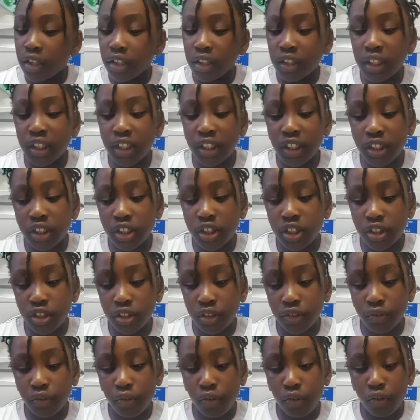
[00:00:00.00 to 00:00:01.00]

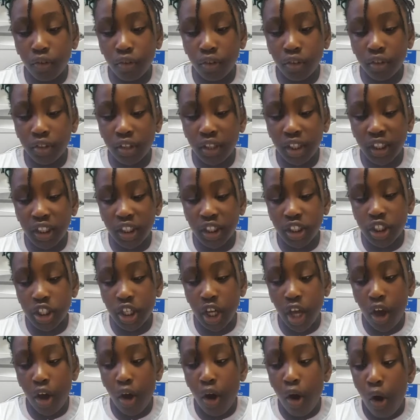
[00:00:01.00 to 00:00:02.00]

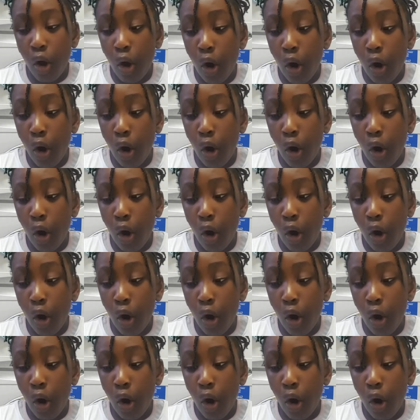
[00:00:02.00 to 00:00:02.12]
teacher